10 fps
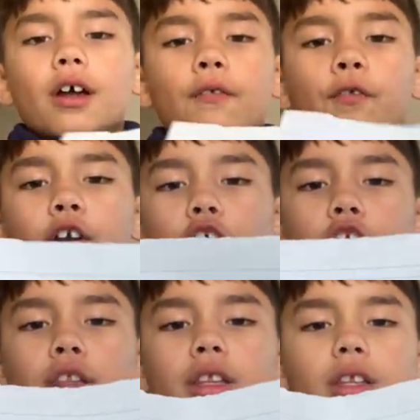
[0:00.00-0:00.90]

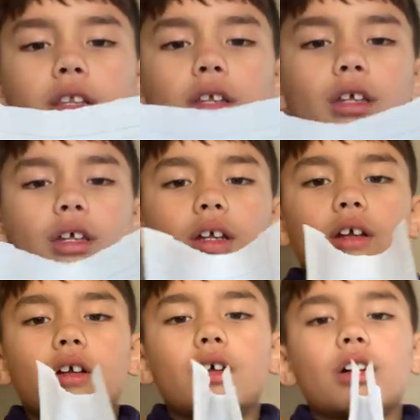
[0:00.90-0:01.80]
First,
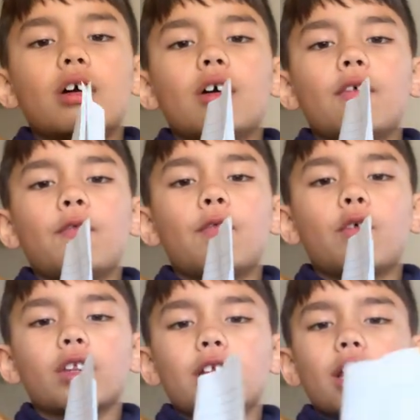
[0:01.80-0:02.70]

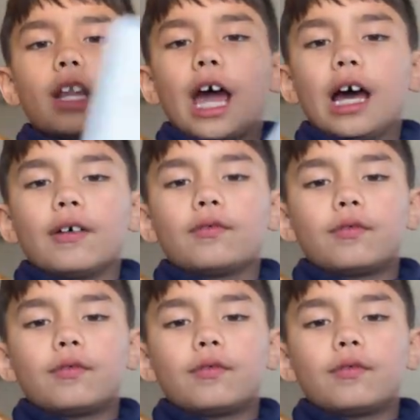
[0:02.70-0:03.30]
fold it in half.